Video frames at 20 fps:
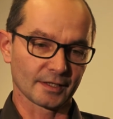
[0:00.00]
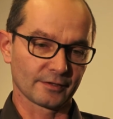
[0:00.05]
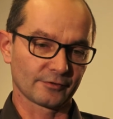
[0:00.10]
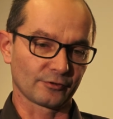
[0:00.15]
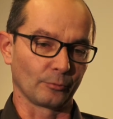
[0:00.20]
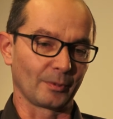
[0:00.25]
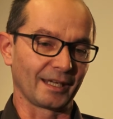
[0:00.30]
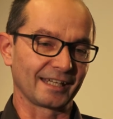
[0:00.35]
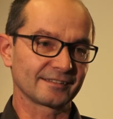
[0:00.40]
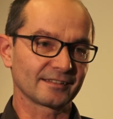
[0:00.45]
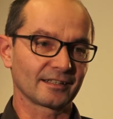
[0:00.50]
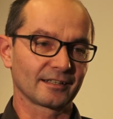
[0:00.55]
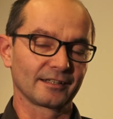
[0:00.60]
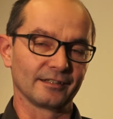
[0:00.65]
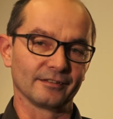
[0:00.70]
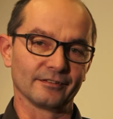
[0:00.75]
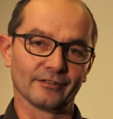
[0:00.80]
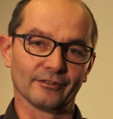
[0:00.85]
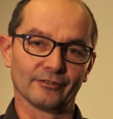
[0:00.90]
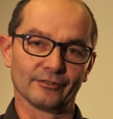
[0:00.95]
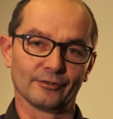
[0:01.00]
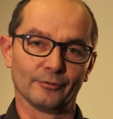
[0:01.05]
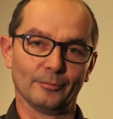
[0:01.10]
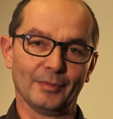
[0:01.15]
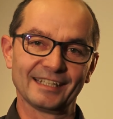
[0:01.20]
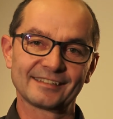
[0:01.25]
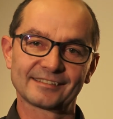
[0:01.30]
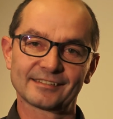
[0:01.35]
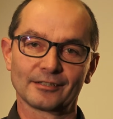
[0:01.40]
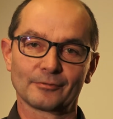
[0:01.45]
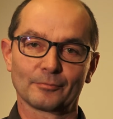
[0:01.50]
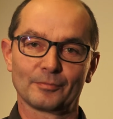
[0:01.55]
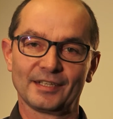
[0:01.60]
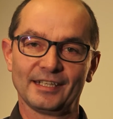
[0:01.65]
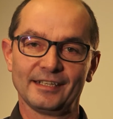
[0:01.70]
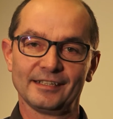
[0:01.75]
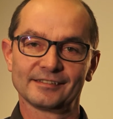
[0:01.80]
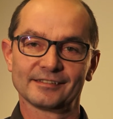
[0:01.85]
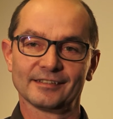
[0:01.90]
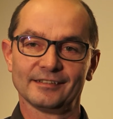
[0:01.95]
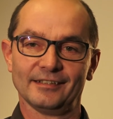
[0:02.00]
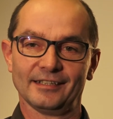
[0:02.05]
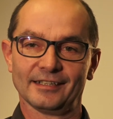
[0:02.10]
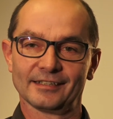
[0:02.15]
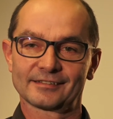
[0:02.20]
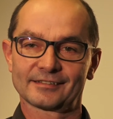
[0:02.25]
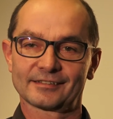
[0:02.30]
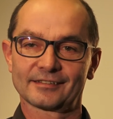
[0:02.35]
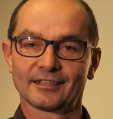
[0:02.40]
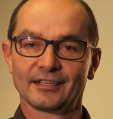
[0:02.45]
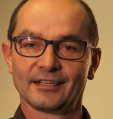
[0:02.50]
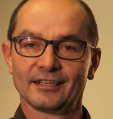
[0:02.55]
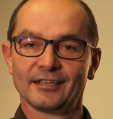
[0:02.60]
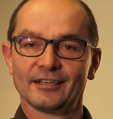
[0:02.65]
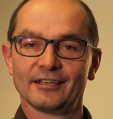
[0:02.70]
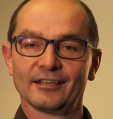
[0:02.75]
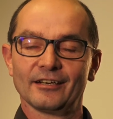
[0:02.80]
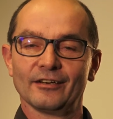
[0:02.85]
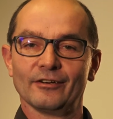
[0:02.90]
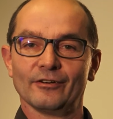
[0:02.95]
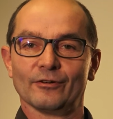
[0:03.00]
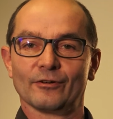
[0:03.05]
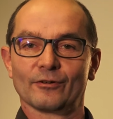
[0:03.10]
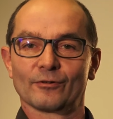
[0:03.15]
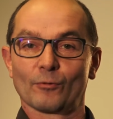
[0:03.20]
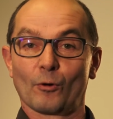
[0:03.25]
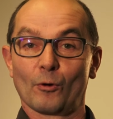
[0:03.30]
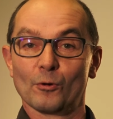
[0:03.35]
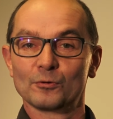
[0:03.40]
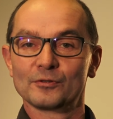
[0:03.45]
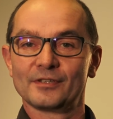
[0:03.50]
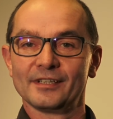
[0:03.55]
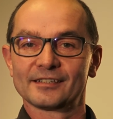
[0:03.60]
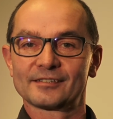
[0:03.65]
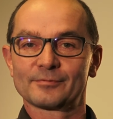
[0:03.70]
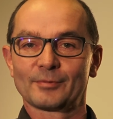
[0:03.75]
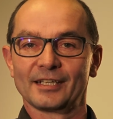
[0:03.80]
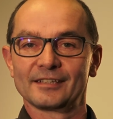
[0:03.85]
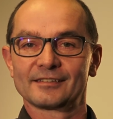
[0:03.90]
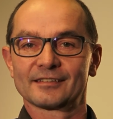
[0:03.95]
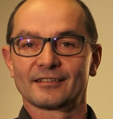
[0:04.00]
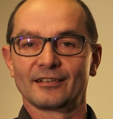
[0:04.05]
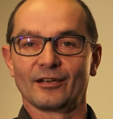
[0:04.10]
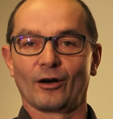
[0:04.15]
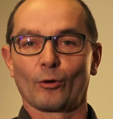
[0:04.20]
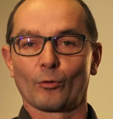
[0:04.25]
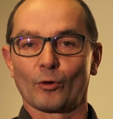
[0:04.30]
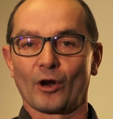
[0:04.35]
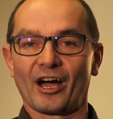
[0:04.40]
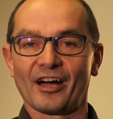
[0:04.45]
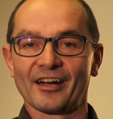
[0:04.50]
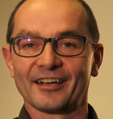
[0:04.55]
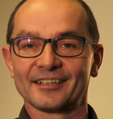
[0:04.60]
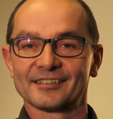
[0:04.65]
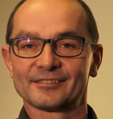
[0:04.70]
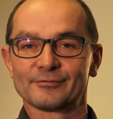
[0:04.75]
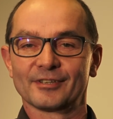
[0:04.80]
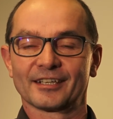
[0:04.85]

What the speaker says: So basically the missing piece in this road is basically our eyes.